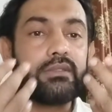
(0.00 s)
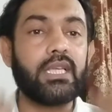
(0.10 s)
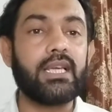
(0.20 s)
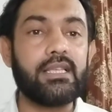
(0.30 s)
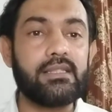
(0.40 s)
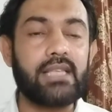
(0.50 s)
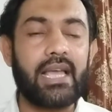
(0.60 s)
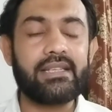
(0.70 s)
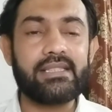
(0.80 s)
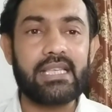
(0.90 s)
There is
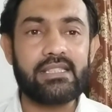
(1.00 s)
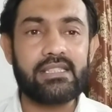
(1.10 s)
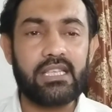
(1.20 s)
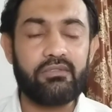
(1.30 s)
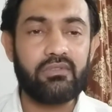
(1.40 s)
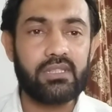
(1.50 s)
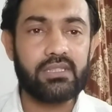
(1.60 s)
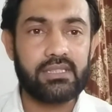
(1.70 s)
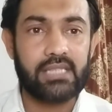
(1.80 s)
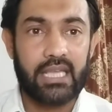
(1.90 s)
excessive
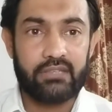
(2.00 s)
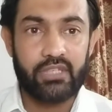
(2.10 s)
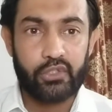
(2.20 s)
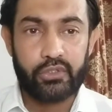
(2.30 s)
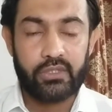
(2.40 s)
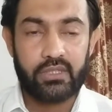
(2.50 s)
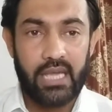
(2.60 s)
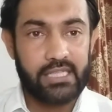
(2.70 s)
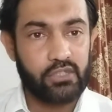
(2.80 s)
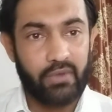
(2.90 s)
salivation
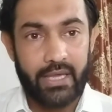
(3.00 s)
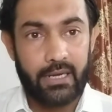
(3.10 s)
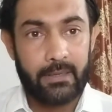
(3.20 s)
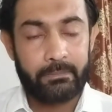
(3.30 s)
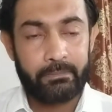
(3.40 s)
as well,